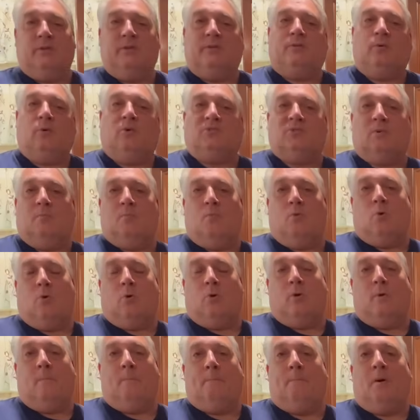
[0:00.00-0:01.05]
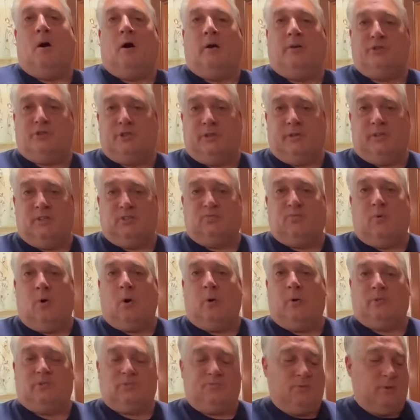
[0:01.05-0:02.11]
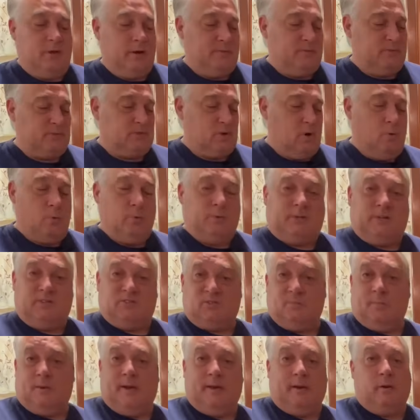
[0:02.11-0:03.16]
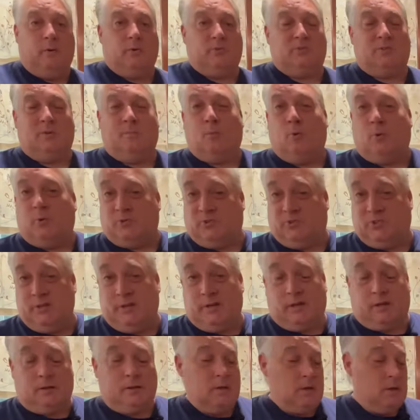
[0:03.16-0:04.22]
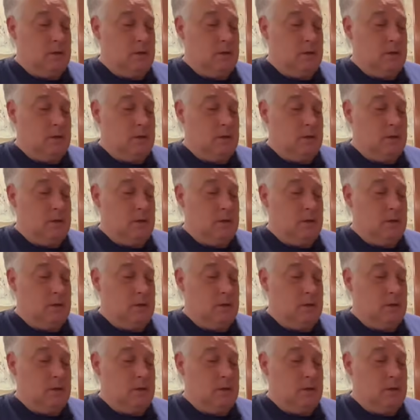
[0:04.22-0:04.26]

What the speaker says: those are more pungent as far as flavors go with the tomatoes. They're more acidic.